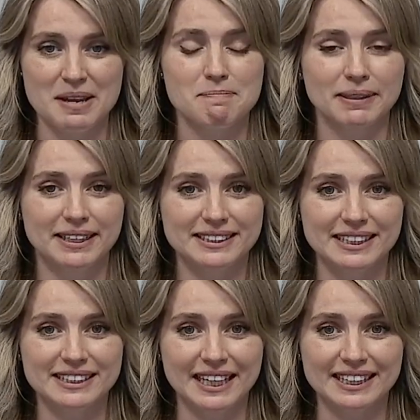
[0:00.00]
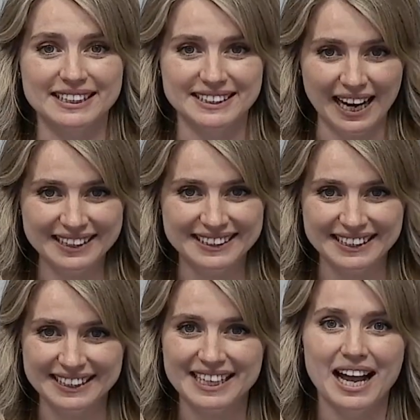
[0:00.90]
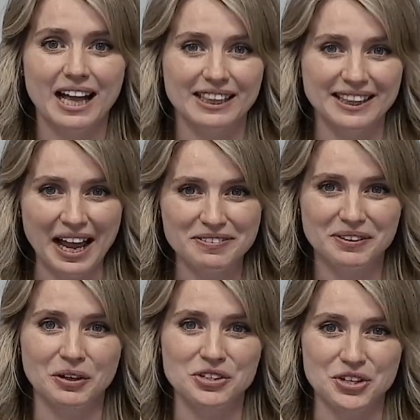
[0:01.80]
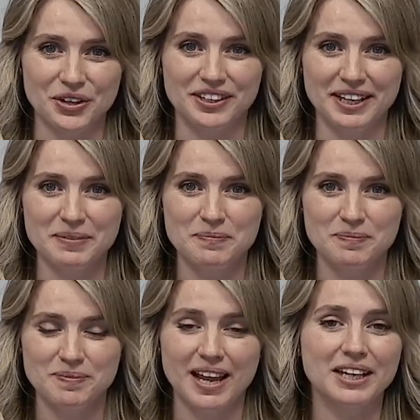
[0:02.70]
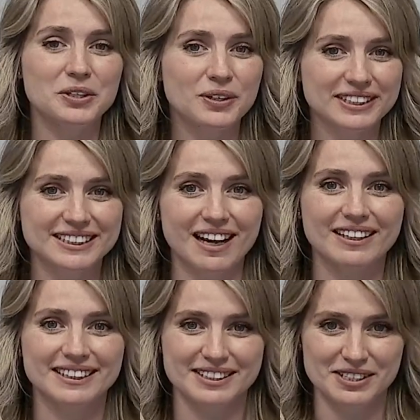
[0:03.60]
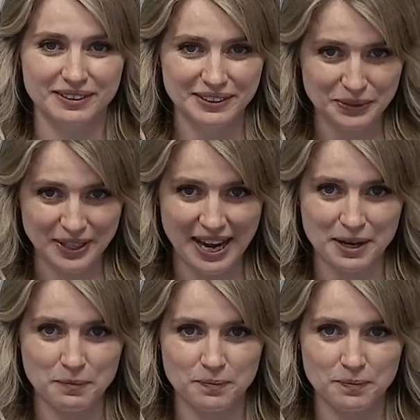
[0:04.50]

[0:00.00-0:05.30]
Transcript: But this is an exciting, lifelong journey, and you can start it today.